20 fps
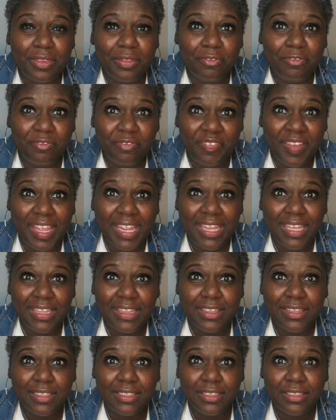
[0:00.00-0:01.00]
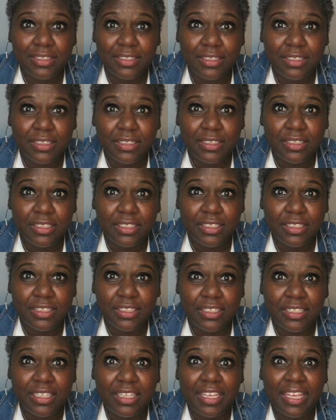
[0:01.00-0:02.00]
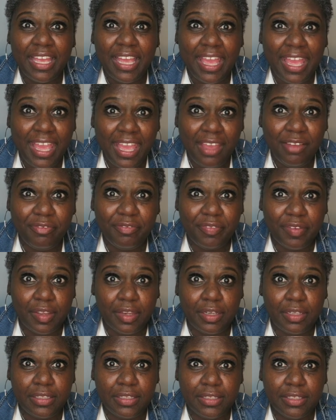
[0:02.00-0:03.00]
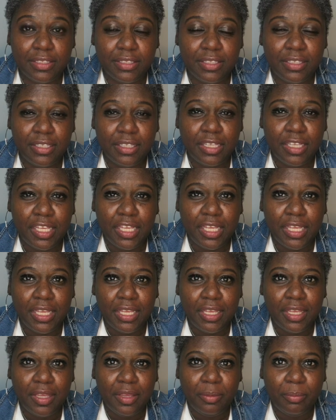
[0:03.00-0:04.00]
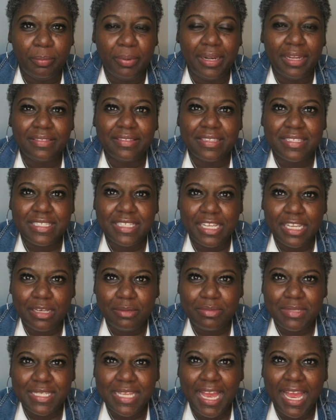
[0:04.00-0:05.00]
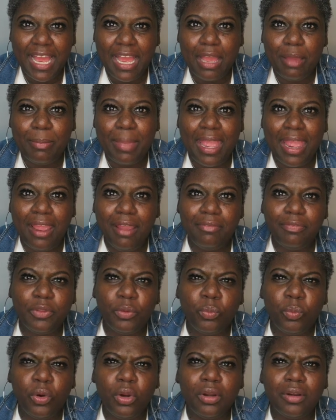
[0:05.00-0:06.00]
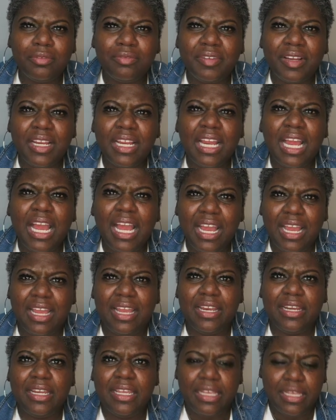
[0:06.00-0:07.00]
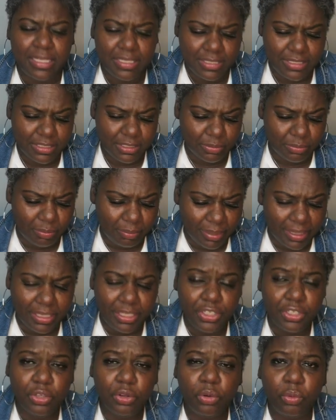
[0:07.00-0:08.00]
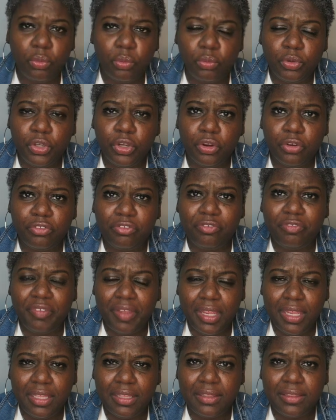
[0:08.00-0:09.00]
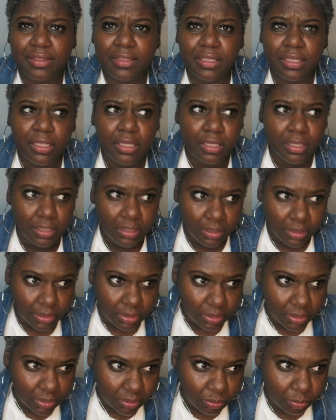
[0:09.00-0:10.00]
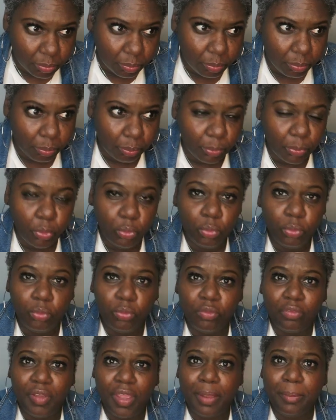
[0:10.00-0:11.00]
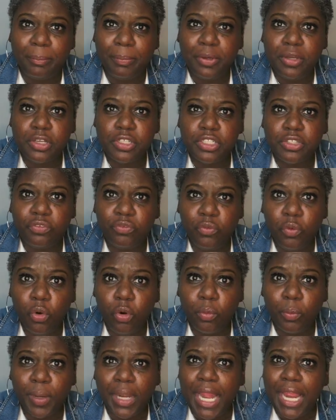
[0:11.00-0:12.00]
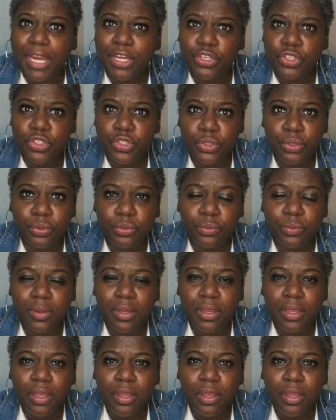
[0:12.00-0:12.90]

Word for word: faith, have faith, but at the same time have the word of God to make your your faith move and push forward and do